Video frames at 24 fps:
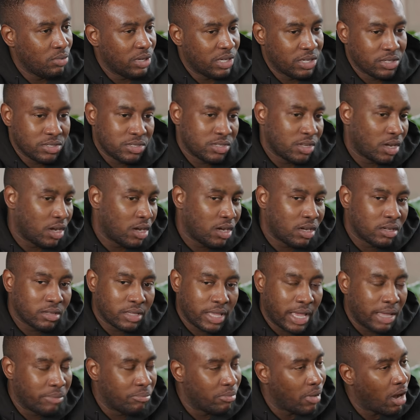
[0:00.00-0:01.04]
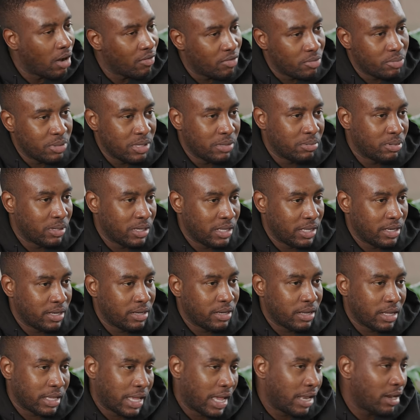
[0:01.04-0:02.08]
we can start getting other people
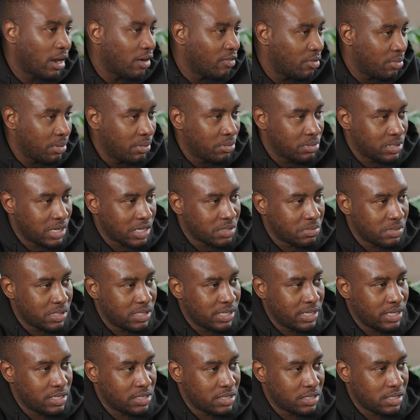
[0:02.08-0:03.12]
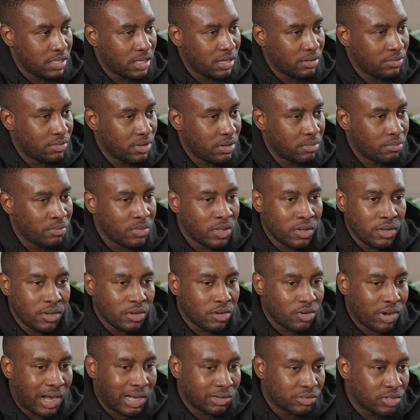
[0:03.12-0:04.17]
in, getting other people's expertise and stuff. Um,
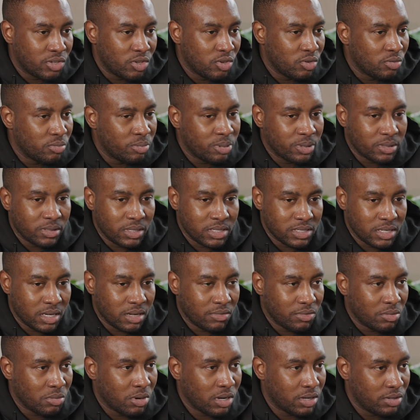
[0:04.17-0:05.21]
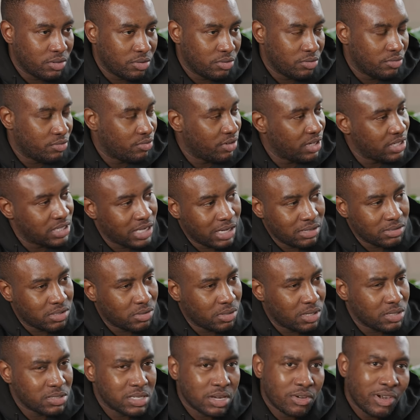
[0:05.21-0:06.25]
Crowdcube is another one who've reached
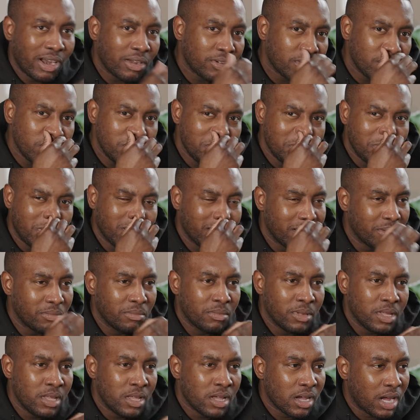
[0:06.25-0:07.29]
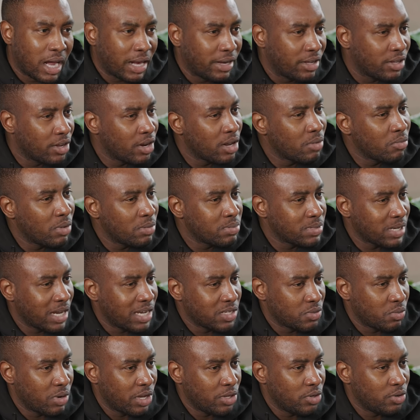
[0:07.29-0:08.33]
out to us. Is it Crowdcube? One of them kind of, you know, them
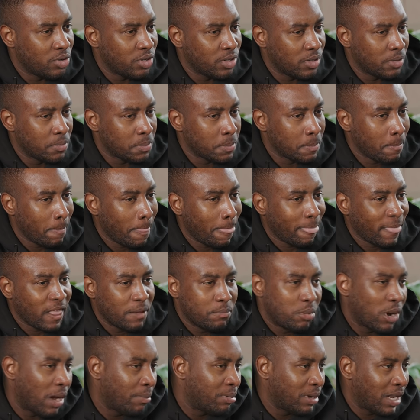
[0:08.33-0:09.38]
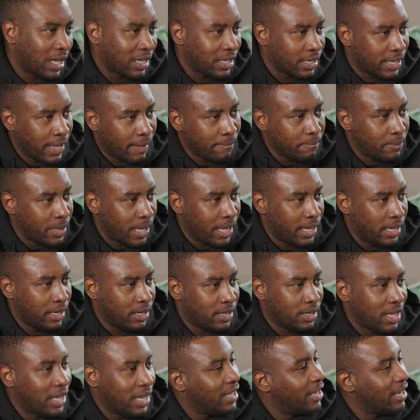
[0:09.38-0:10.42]
websites where you can pop up like a
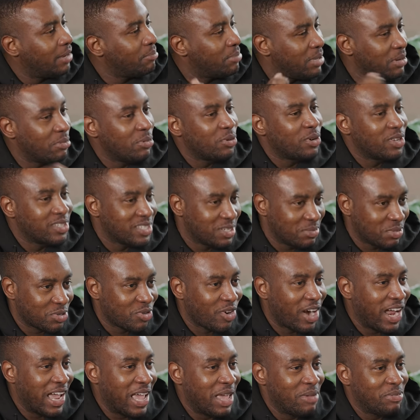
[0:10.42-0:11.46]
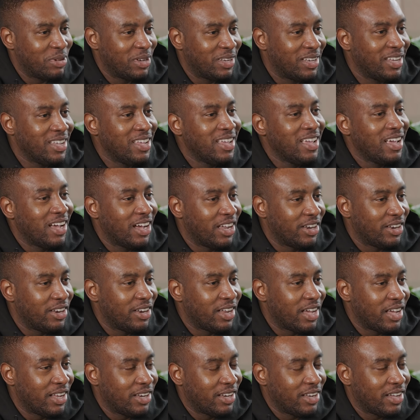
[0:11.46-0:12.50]
campaign and then people can subscribe and
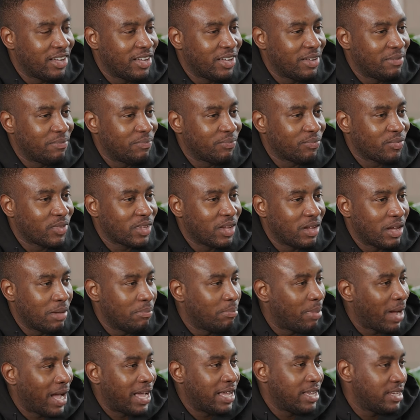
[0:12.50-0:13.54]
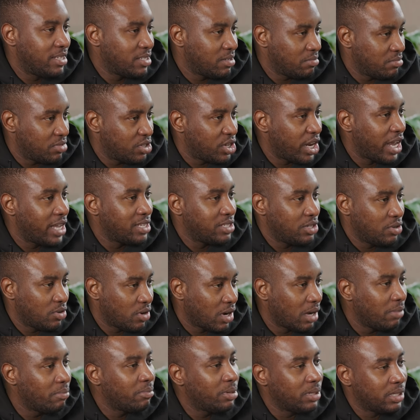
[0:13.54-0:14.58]
and and, mm. um, and buy some shares in
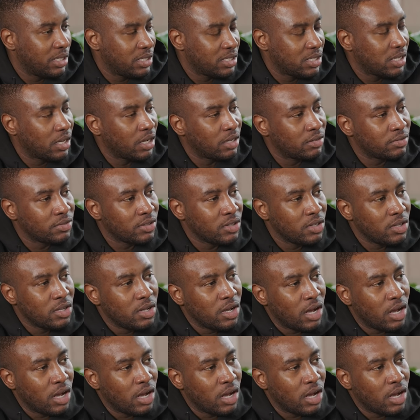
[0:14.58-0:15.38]
your company and stuff.